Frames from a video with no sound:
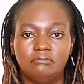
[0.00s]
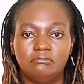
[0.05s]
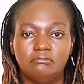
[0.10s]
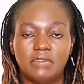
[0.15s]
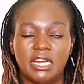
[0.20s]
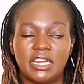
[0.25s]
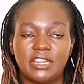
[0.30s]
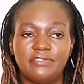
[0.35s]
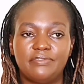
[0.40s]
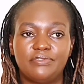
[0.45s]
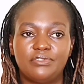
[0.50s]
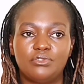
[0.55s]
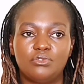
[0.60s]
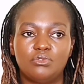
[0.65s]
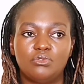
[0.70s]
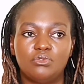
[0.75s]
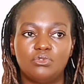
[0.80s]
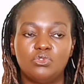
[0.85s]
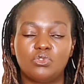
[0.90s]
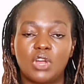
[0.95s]
And if
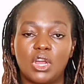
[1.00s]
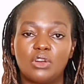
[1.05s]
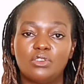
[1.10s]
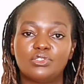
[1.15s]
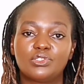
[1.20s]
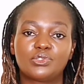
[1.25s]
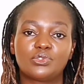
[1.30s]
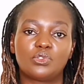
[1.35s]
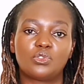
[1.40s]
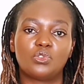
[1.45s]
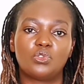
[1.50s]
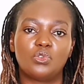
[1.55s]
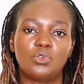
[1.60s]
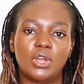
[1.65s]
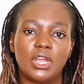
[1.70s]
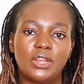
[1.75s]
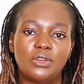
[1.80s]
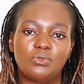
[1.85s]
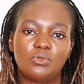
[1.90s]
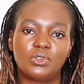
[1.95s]
you can also go
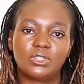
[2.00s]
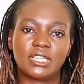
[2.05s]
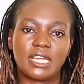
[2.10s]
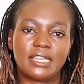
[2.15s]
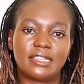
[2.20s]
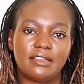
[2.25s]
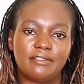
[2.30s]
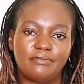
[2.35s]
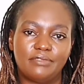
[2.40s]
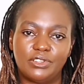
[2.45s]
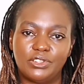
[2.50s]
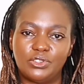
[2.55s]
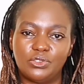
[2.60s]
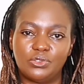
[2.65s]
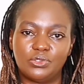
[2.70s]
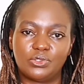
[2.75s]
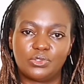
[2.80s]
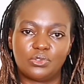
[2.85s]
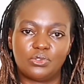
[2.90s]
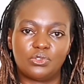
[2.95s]
and watch other
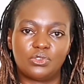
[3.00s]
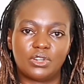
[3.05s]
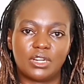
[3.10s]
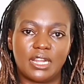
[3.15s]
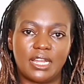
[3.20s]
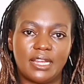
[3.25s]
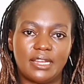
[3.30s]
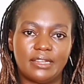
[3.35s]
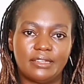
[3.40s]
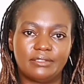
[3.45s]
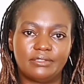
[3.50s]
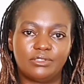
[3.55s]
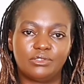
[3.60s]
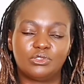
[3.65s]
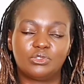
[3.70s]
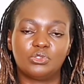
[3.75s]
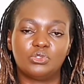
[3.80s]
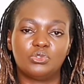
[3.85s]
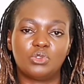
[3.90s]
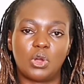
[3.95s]
videos or
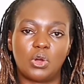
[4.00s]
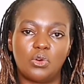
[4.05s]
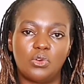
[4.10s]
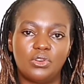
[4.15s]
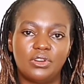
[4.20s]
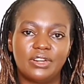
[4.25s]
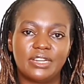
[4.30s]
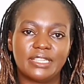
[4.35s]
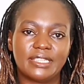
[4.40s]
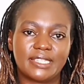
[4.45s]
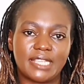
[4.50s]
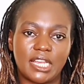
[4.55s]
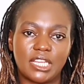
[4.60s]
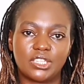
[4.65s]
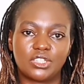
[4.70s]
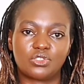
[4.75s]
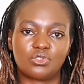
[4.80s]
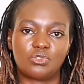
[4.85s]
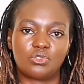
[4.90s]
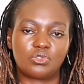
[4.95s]
do your own
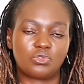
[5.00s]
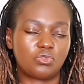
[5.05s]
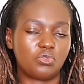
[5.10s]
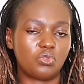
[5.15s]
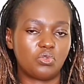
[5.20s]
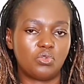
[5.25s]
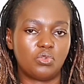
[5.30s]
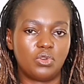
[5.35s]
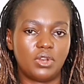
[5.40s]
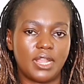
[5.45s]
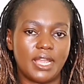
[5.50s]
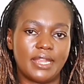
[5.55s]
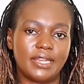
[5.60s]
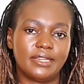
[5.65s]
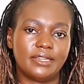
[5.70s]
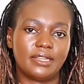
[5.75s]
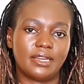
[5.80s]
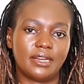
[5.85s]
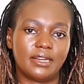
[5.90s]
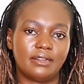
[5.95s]
research on Google
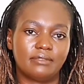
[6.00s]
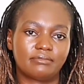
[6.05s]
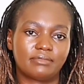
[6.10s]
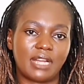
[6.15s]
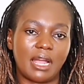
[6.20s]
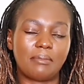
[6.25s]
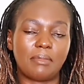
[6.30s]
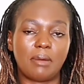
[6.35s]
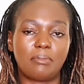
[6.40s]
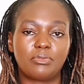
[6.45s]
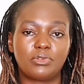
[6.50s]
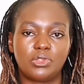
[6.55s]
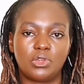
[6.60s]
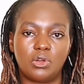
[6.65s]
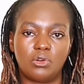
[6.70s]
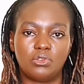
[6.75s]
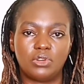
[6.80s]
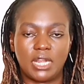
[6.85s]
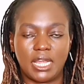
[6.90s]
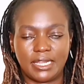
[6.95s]
and come up with
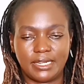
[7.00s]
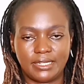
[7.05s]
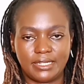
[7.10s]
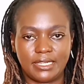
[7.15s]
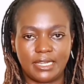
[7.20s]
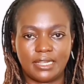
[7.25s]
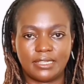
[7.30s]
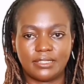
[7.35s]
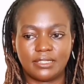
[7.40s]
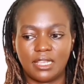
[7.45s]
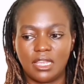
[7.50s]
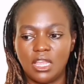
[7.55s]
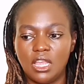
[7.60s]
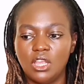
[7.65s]
your own ideas.